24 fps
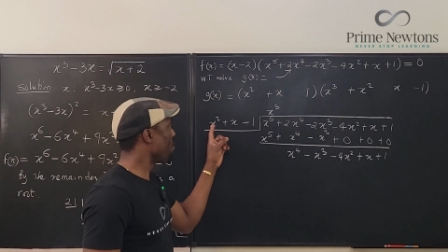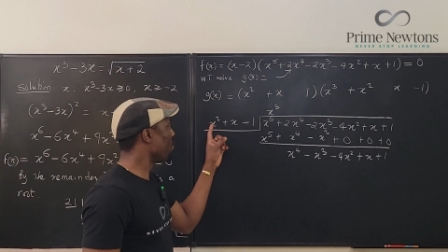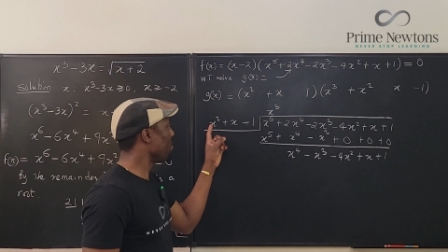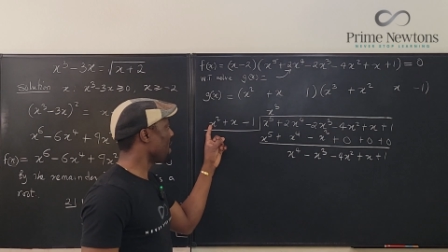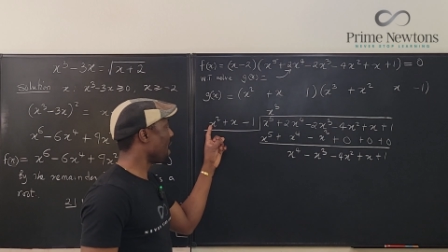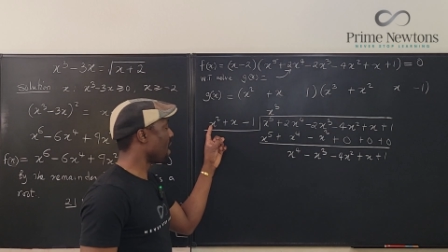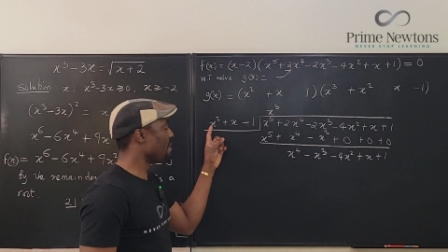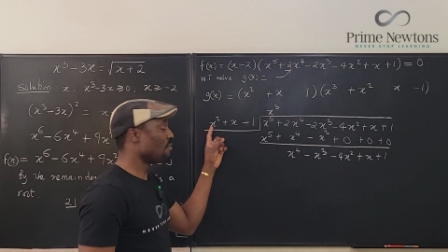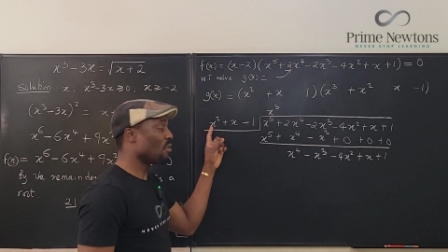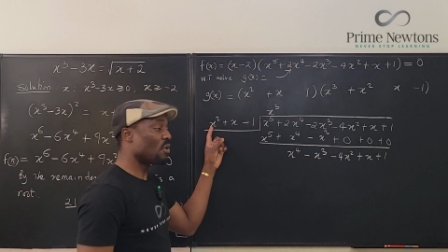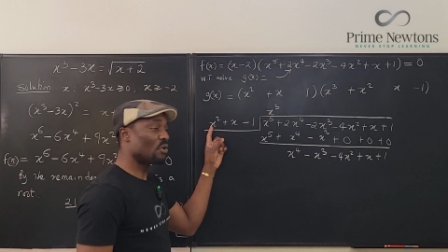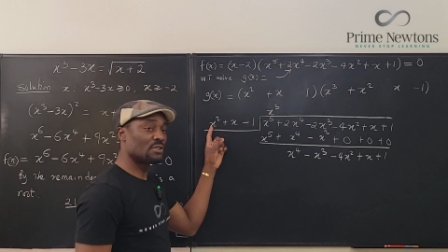would
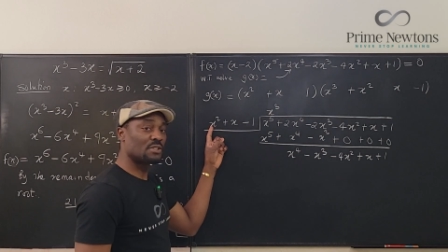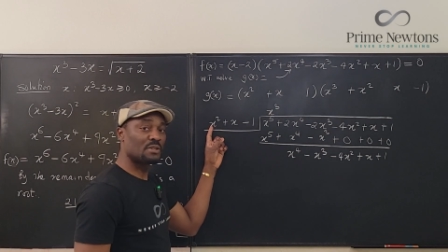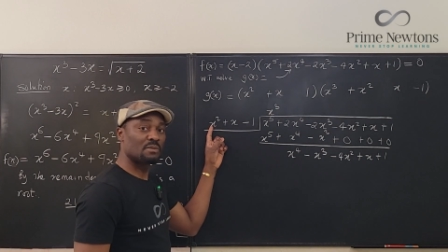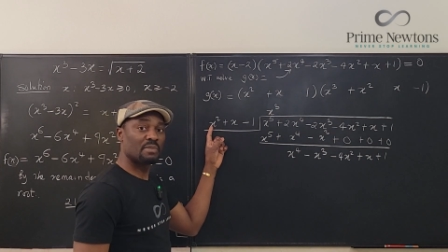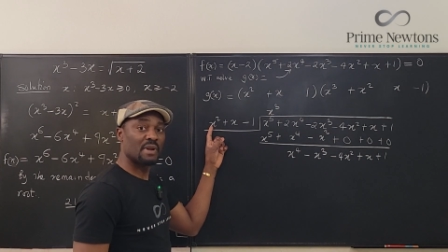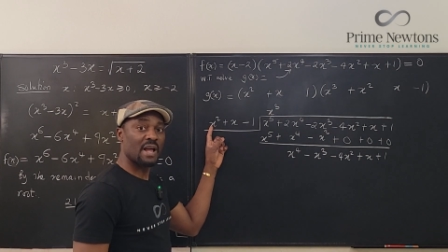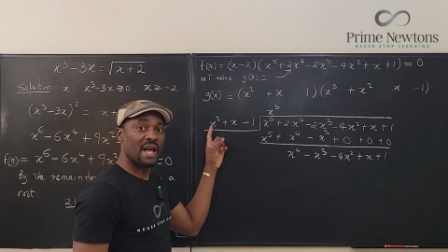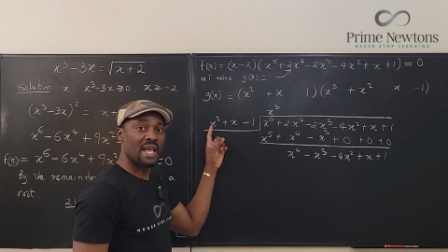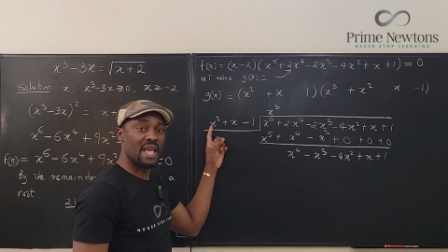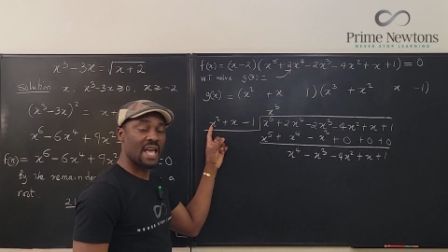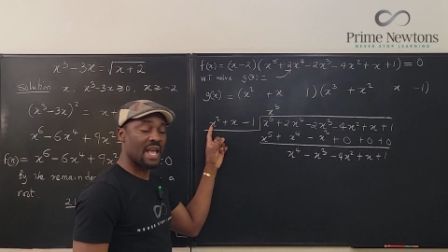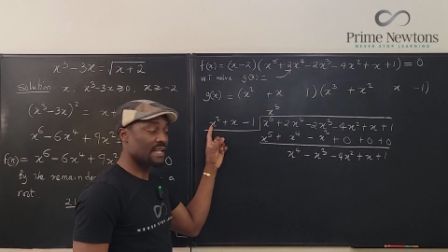I
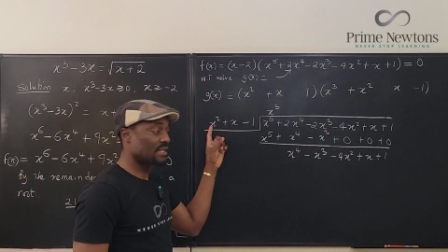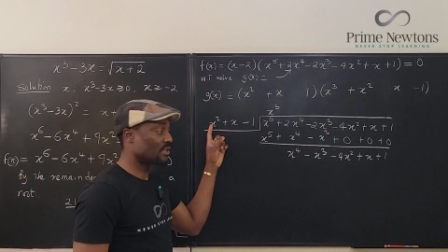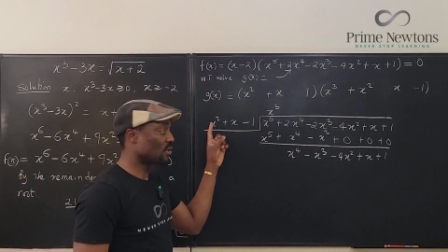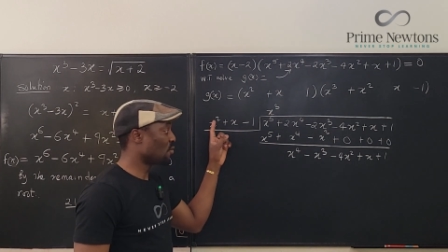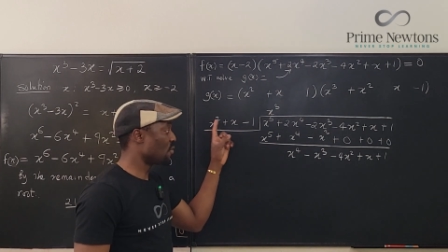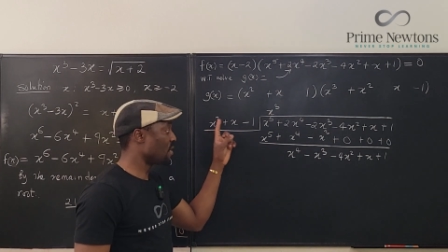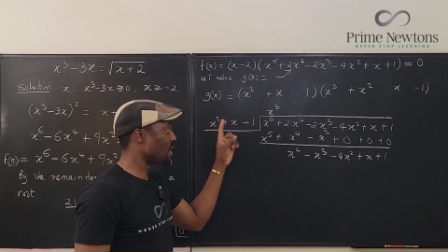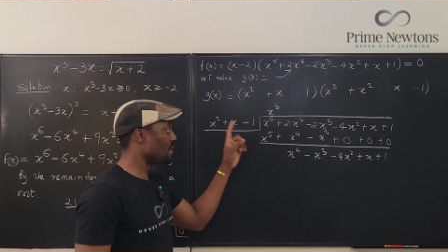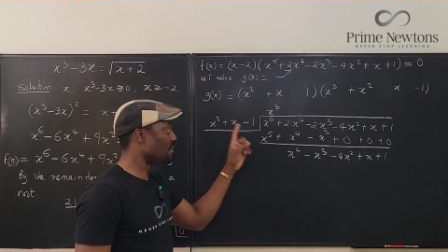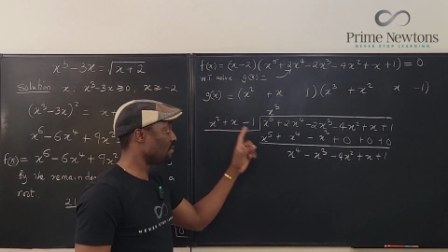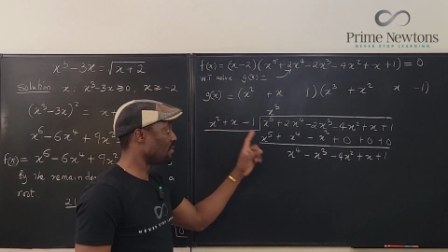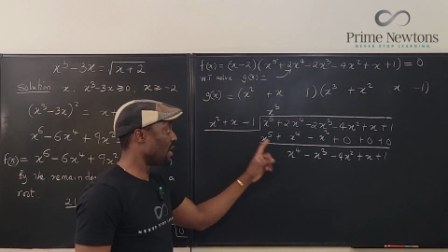multiply x
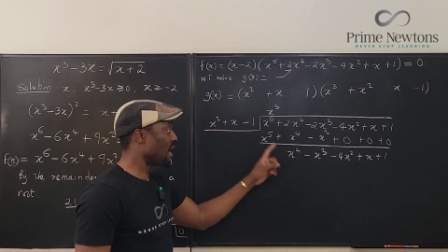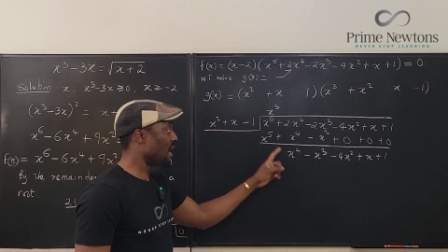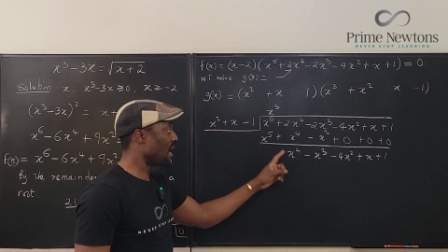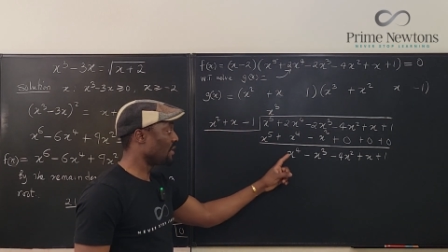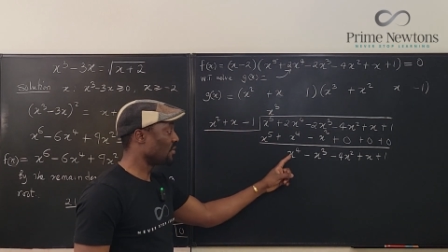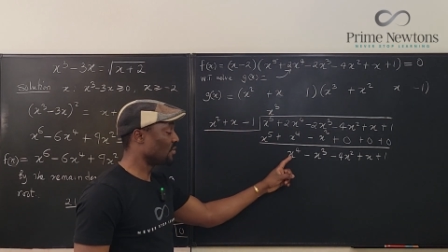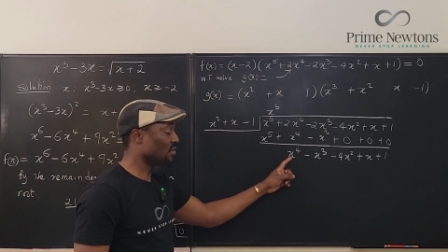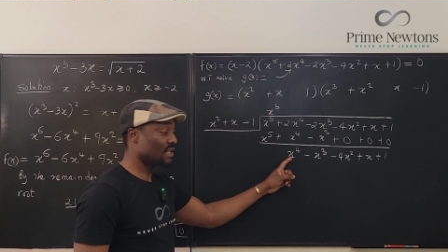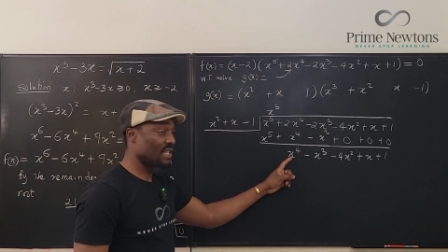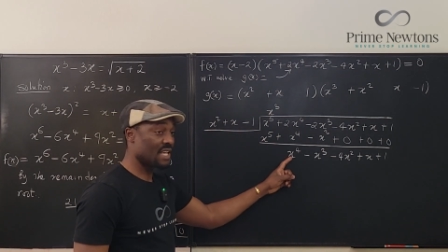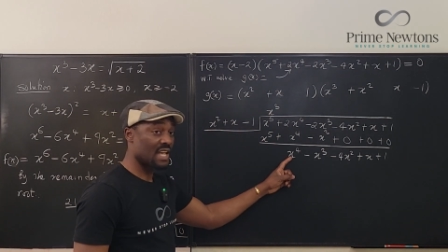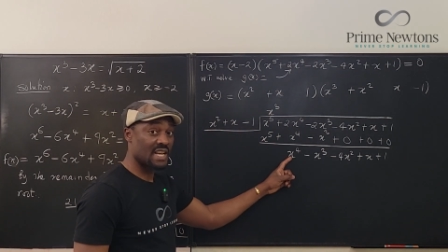squared by
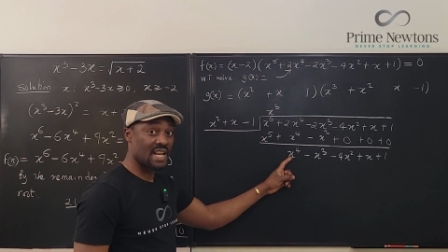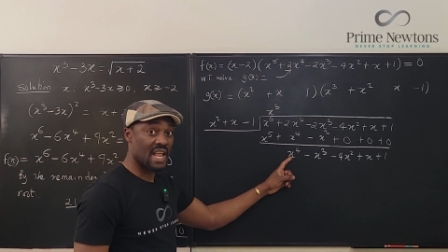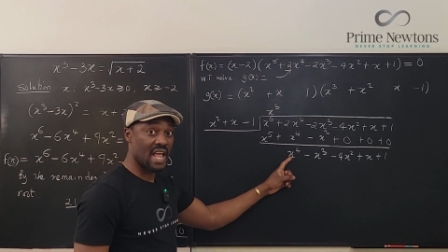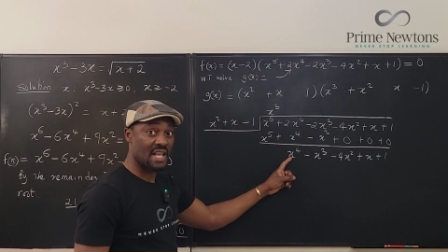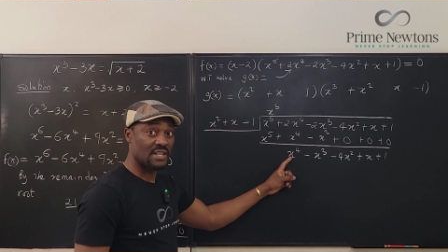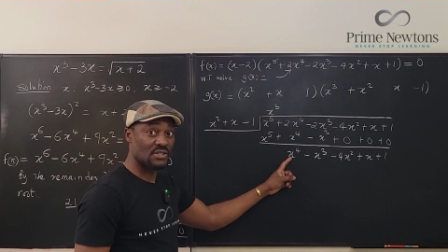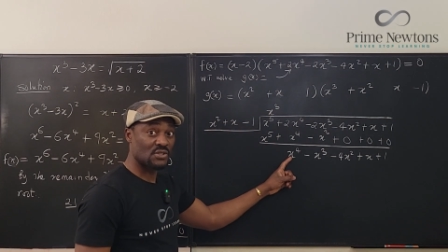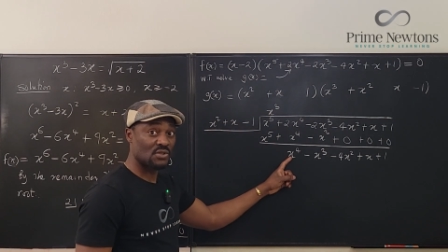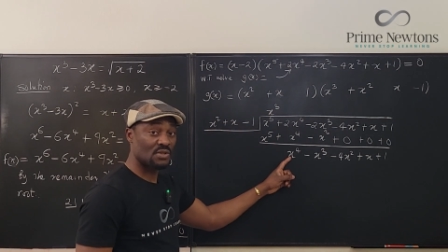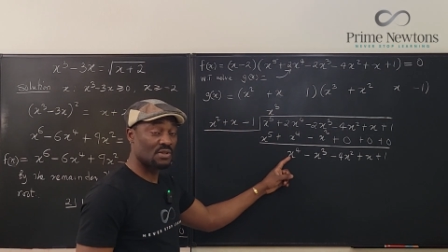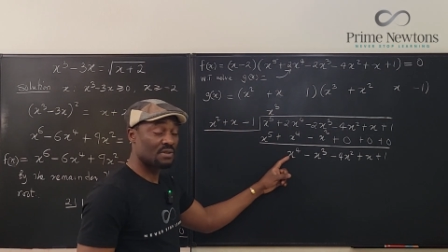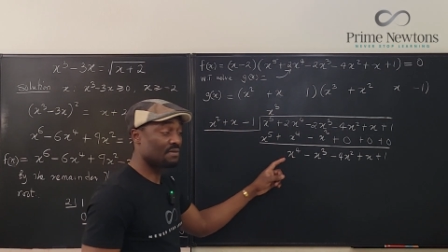to get
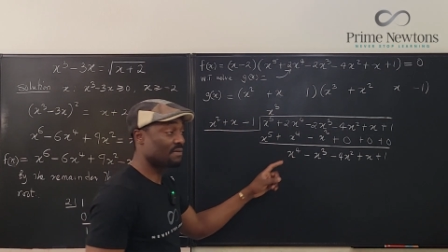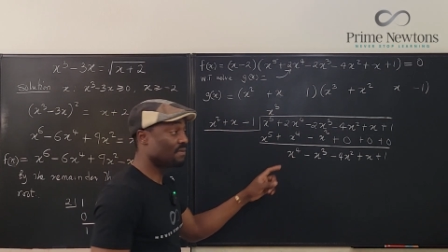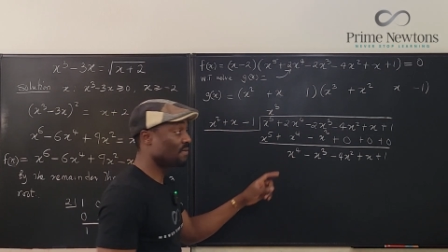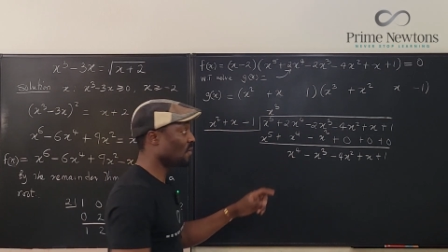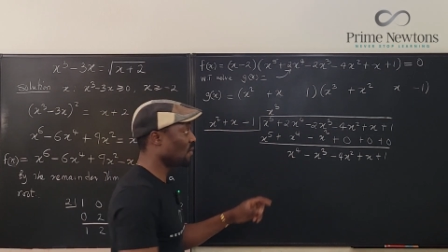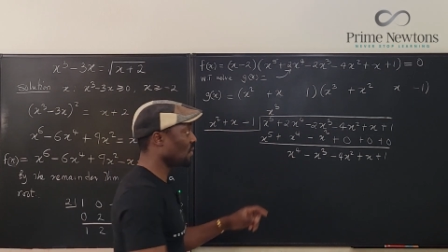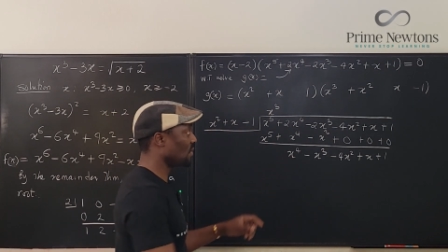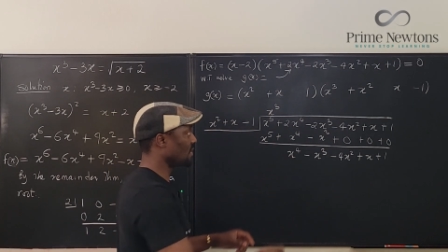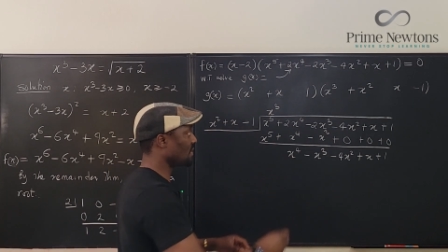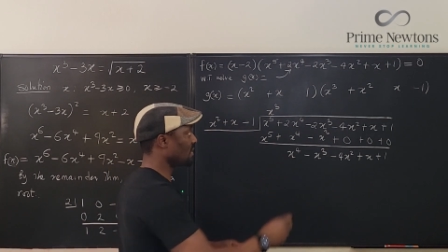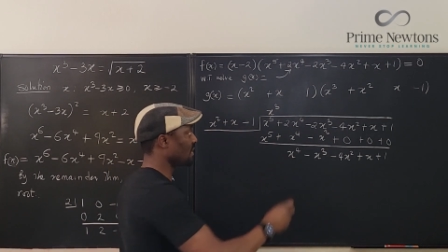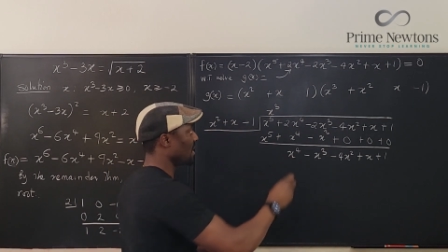x to the
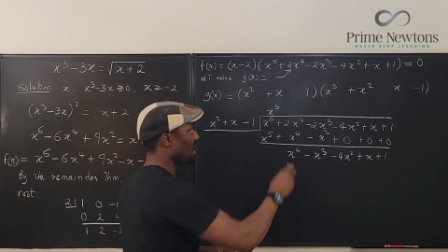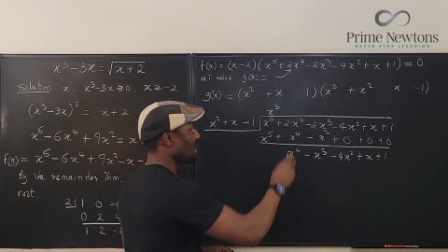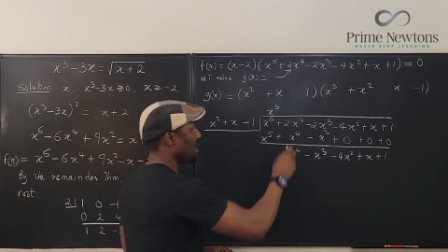fourth?